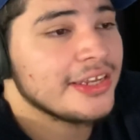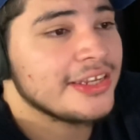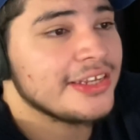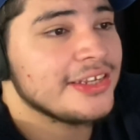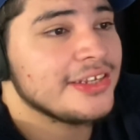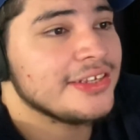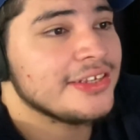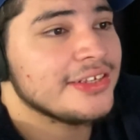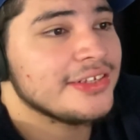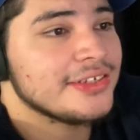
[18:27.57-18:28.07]

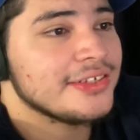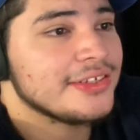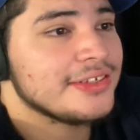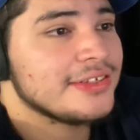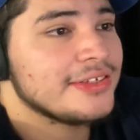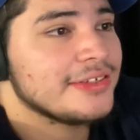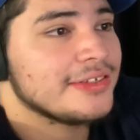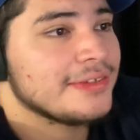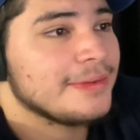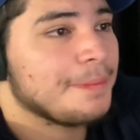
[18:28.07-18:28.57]

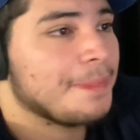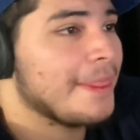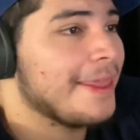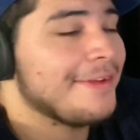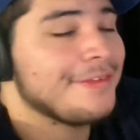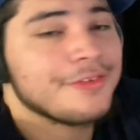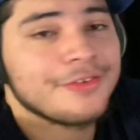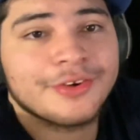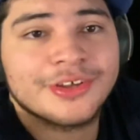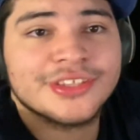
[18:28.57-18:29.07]
He's
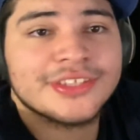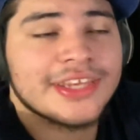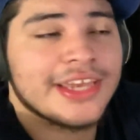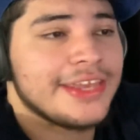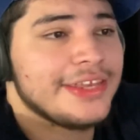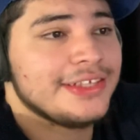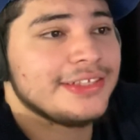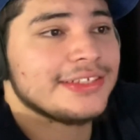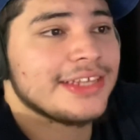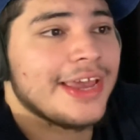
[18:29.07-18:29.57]
Everyone
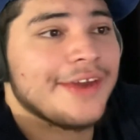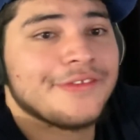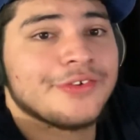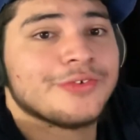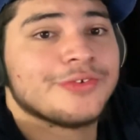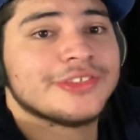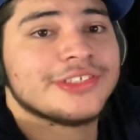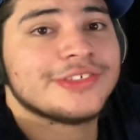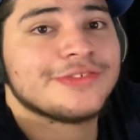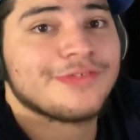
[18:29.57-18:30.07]
is
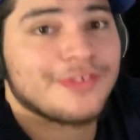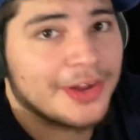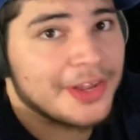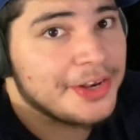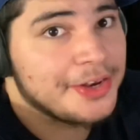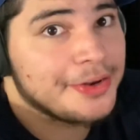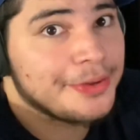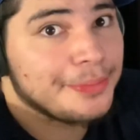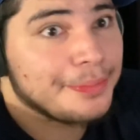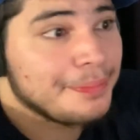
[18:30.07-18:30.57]
everyone's
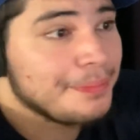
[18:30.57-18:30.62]
friend.